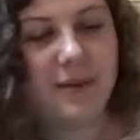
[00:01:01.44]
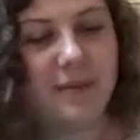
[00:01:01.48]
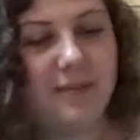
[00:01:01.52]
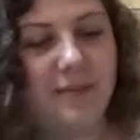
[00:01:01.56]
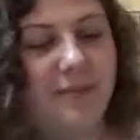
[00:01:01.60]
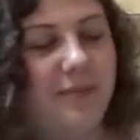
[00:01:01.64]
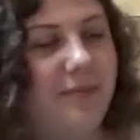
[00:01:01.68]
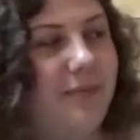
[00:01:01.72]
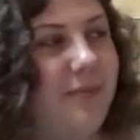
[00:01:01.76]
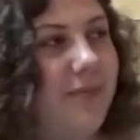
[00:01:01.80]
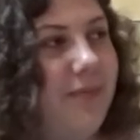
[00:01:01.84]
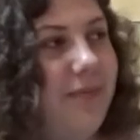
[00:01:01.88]

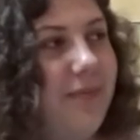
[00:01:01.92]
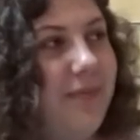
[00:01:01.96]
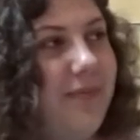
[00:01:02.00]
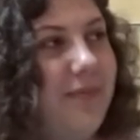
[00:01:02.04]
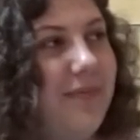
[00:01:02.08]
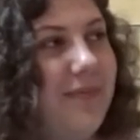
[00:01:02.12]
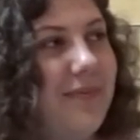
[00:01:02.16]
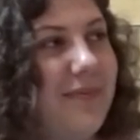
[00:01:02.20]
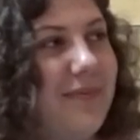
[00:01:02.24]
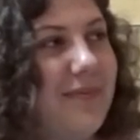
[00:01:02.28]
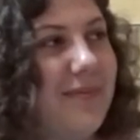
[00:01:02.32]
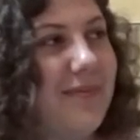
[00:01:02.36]

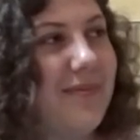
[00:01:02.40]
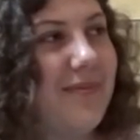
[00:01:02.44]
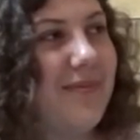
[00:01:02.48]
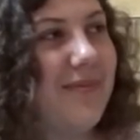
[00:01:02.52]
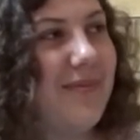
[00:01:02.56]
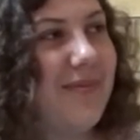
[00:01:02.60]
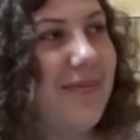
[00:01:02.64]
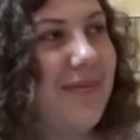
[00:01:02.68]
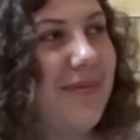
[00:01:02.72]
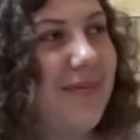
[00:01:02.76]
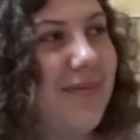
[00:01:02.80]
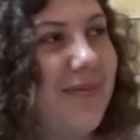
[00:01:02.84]

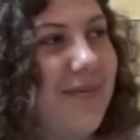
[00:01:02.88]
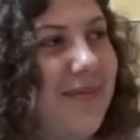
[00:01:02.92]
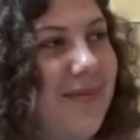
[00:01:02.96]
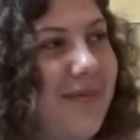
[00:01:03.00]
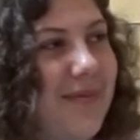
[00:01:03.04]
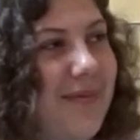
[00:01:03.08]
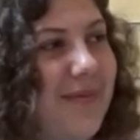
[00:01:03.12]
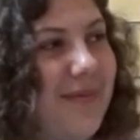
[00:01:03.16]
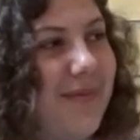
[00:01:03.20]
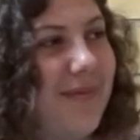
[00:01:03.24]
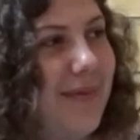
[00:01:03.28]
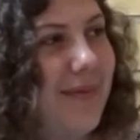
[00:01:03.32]

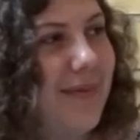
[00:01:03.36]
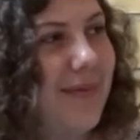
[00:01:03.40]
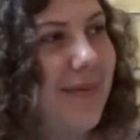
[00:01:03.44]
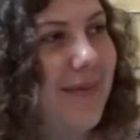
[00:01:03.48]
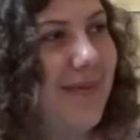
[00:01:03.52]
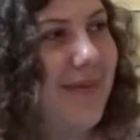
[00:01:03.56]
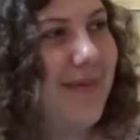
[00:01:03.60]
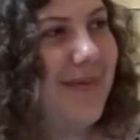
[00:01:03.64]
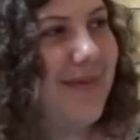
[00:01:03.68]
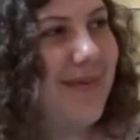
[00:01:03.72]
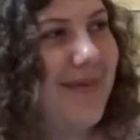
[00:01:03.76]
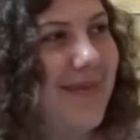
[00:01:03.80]

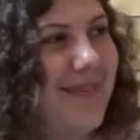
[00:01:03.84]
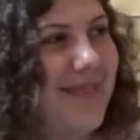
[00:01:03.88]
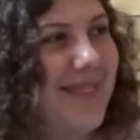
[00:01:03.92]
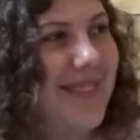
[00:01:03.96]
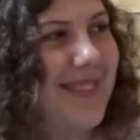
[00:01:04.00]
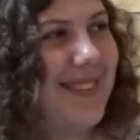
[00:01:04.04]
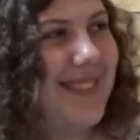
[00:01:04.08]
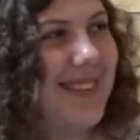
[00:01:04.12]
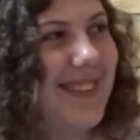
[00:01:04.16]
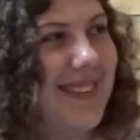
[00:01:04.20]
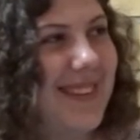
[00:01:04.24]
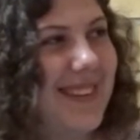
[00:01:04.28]

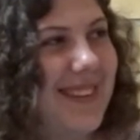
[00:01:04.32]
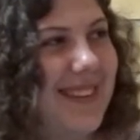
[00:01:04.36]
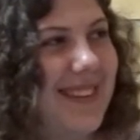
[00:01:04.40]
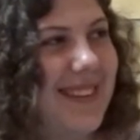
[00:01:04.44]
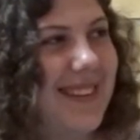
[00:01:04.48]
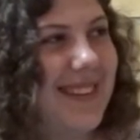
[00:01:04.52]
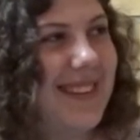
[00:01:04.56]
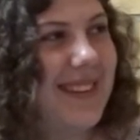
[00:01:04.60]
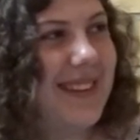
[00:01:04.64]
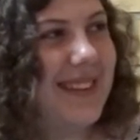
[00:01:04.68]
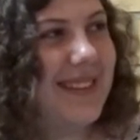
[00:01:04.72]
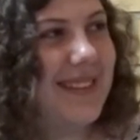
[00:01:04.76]

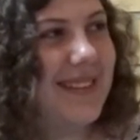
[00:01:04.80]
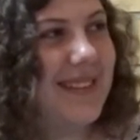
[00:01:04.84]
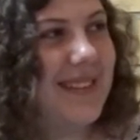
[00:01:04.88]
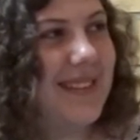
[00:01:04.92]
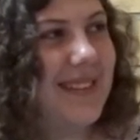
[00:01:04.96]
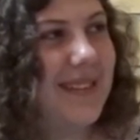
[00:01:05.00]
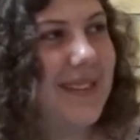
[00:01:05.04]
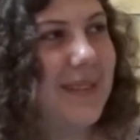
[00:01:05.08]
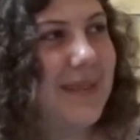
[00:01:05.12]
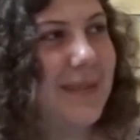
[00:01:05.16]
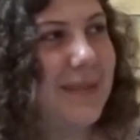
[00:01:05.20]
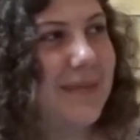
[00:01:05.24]

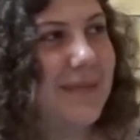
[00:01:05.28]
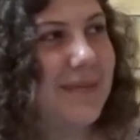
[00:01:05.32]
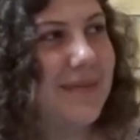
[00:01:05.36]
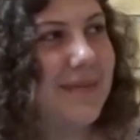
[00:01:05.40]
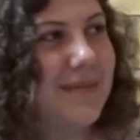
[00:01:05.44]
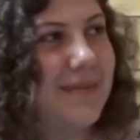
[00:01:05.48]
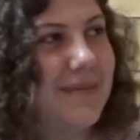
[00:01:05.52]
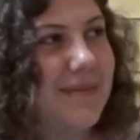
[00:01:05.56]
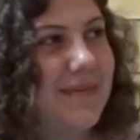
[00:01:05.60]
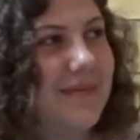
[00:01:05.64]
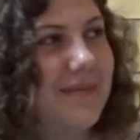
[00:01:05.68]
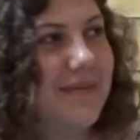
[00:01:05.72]

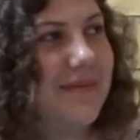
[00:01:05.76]
This person isn't speaking.